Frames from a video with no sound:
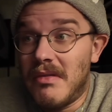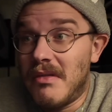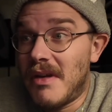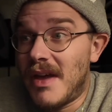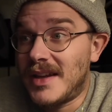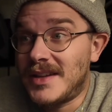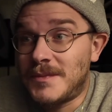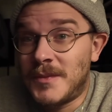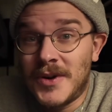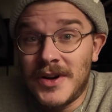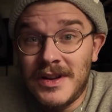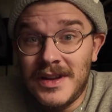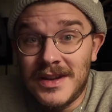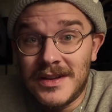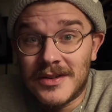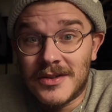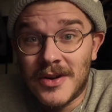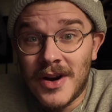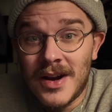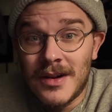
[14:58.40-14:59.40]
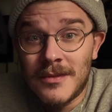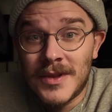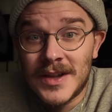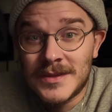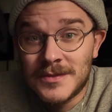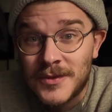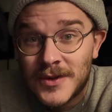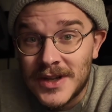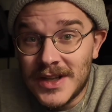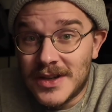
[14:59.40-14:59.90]
That's pretty incredible. That's
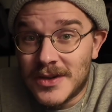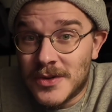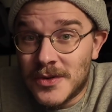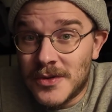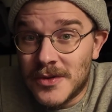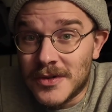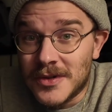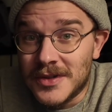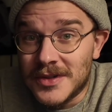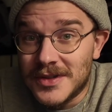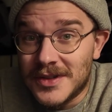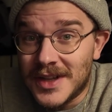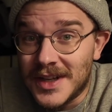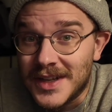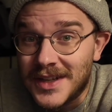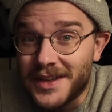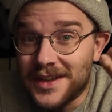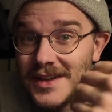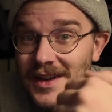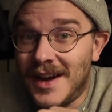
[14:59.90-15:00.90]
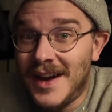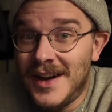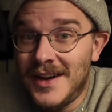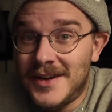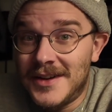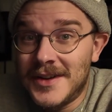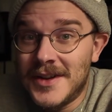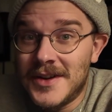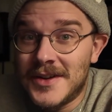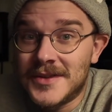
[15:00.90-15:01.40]
pretty cool. Like, I
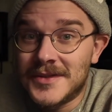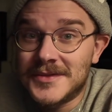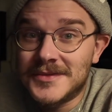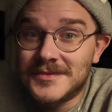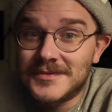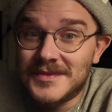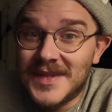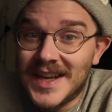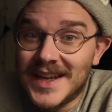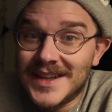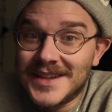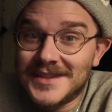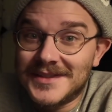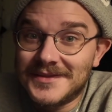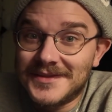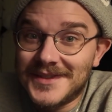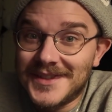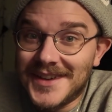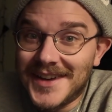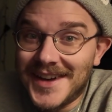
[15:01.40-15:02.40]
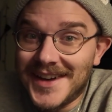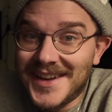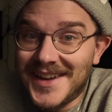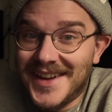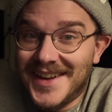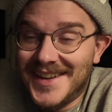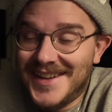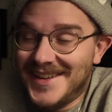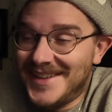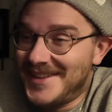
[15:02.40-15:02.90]
don't know, man.
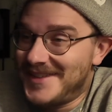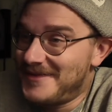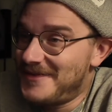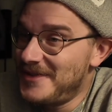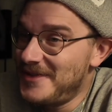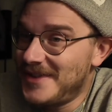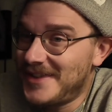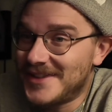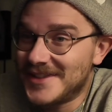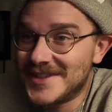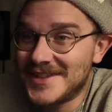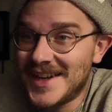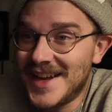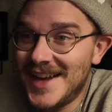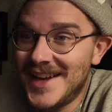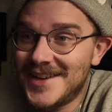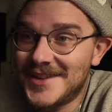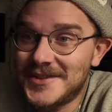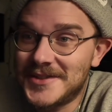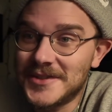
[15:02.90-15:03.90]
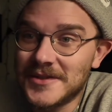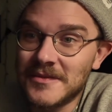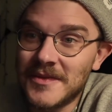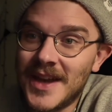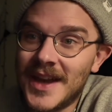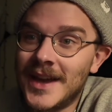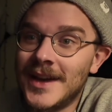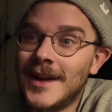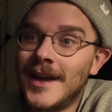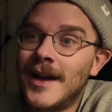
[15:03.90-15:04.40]
Future's now, old man.